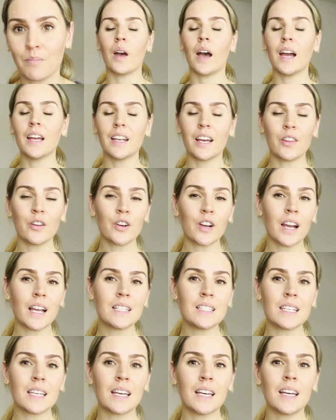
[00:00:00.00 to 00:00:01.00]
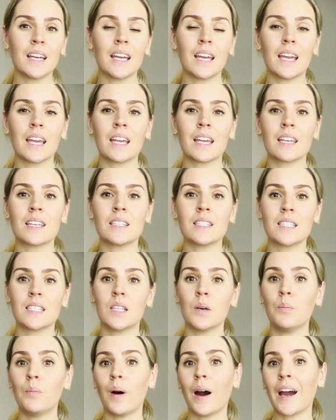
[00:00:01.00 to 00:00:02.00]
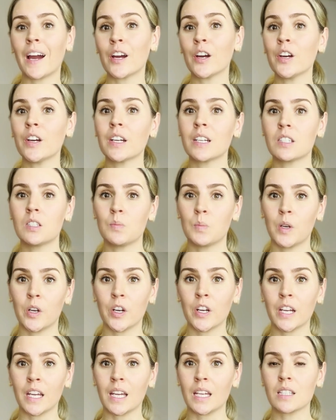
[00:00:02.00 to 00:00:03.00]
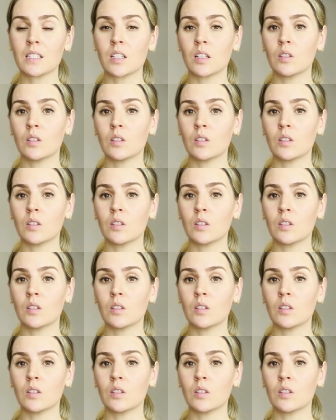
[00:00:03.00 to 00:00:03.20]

Another idea is the buyer experience.